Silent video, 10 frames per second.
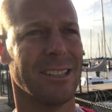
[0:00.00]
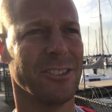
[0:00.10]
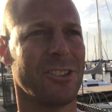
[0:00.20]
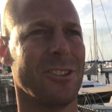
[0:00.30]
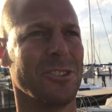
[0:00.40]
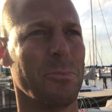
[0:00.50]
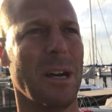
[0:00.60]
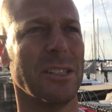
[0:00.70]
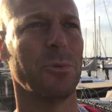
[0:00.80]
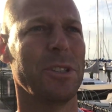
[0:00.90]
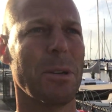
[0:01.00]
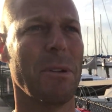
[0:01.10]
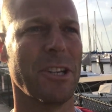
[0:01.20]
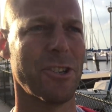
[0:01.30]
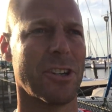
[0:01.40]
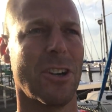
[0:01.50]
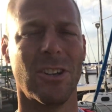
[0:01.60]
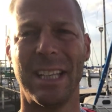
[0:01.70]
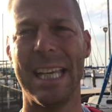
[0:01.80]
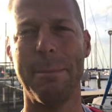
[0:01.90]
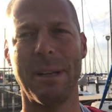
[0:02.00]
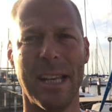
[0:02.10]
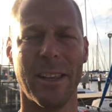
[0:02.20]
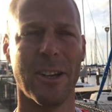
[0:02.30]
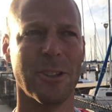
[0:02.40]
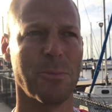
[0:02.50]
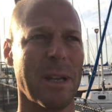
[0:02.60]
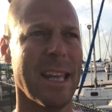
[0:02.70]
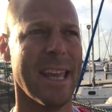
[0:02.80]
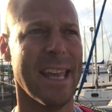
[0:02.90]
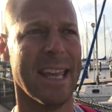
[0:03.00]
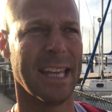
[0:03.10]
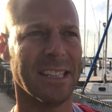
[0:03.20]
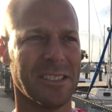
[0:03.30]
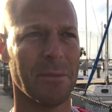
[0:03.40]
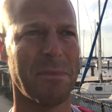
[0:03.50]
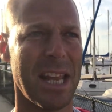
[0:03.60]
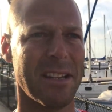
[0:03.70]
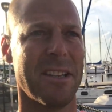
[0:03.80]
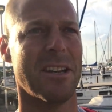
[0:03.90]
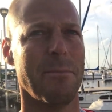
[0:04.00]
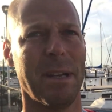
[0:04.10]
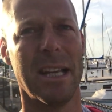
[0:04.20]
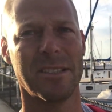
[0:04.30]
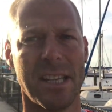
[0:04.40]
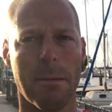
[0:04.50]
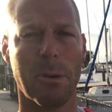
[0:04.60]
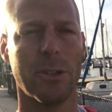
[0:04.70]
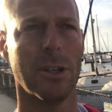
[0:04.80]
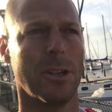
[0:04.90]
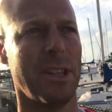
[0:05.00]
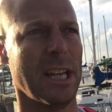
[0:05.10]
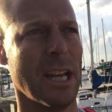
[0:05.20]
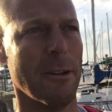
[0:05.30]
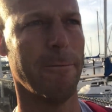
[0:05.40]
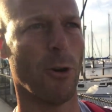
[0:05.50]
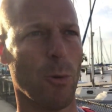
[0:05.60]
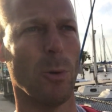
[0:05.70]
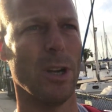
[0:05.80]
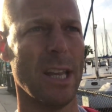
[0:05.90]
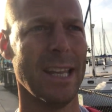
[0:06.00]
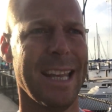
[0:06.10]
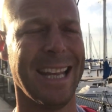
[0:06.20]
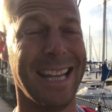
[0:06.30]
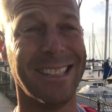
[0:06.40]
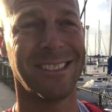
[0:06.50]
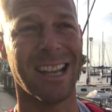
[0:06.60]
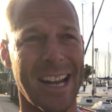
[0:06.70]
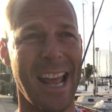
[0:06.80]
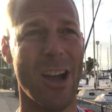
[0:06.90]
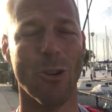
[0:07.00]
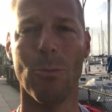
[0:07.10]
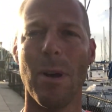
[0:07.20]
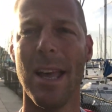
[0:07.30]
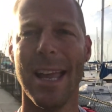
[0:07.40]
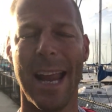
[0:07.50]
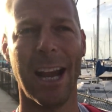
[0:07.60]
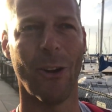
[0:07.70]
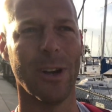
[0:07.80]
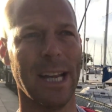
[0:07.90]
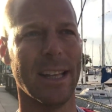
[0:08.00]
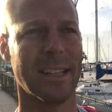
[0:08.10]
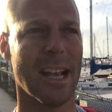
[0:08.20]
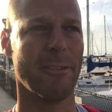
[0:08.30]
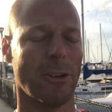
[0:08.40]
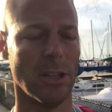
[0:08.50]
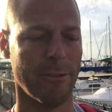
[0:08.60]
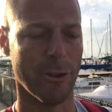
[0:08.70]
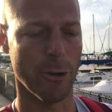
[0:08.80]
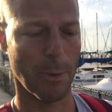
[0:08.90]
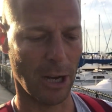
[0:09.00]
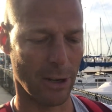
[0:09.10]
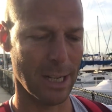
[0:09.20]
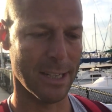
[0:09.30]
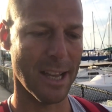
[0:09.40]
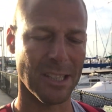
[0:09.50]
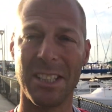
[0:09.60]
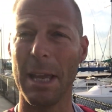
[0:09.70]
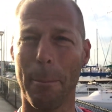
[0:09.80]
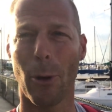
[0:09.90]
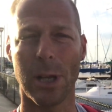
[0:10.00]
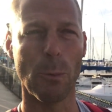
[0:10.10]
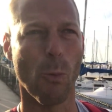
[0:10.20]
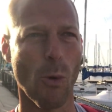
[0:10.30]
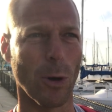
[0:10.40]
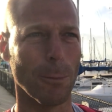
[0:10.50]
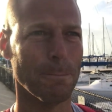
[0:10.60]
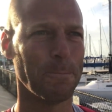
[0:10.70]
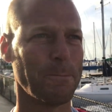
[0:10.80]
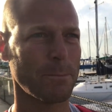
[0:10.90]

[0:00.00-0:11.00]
on certain spots, which I'm not sure I'll keep any of those, but getting some tint on because the upper or the forward inside helm area, kind of our living room area, does get pretty warm